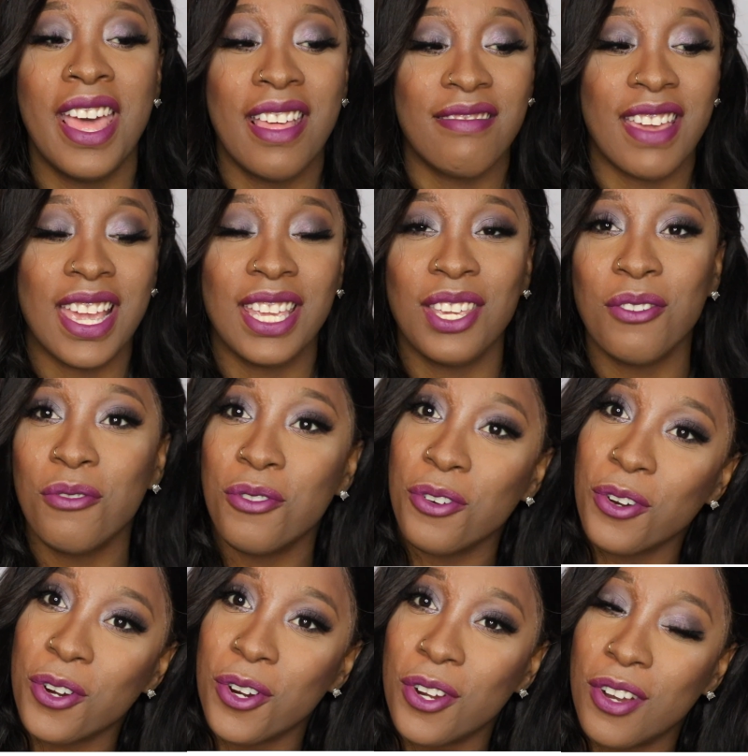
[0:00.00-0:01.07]
Thank you,
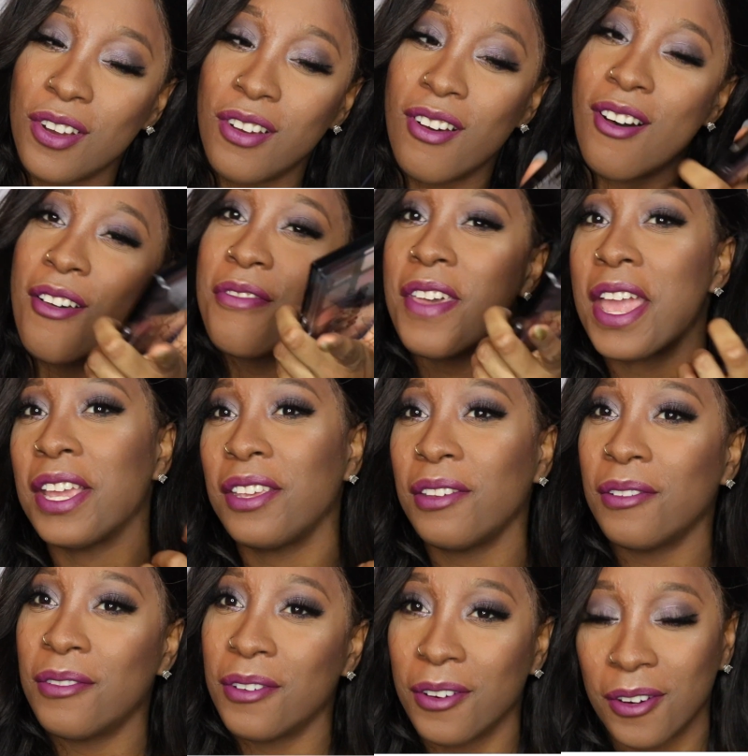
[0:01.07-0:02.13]
girl. Thank
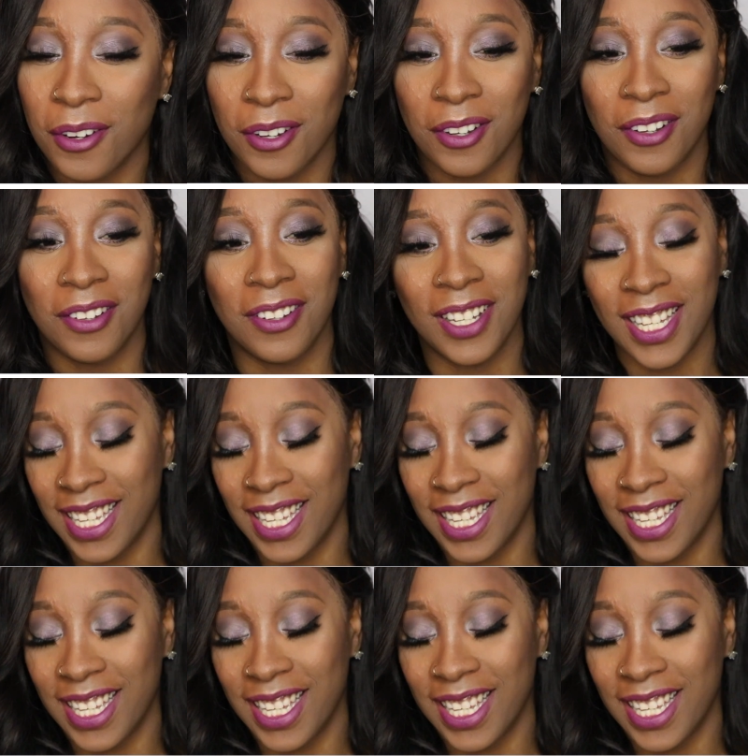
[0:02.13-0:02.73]
you, girl.